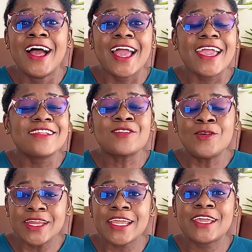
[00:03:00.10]
It's
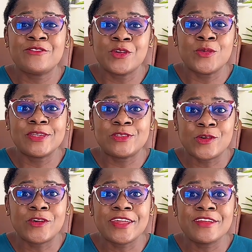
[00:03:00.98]
only if you're
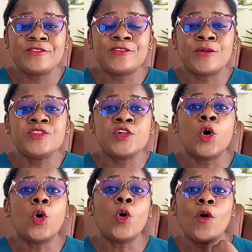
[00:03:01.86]
withdrawing from your